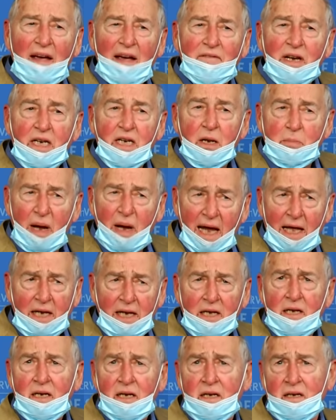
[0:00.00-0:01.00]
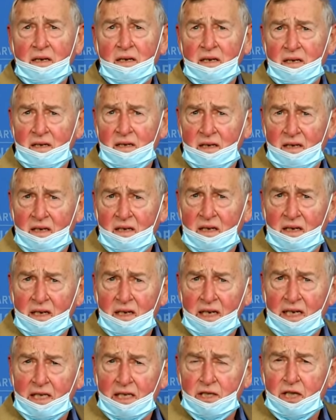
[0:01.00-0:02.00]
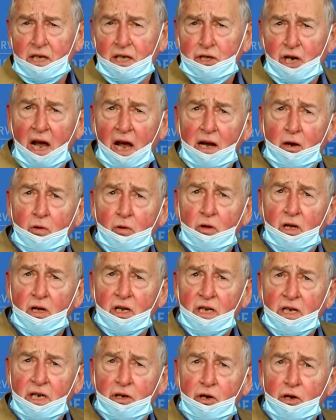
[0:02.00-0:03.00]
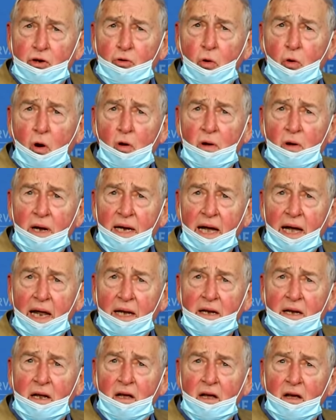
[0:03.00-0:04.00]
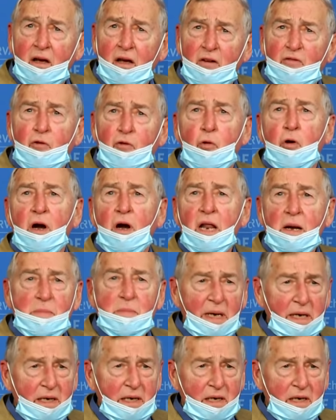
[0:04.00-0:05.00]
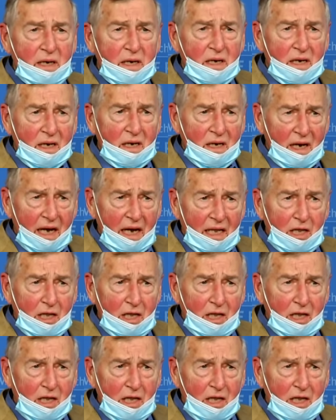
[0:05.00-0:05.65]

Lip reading: is that China will continue growing at 4 and a bit, and the U.S. at about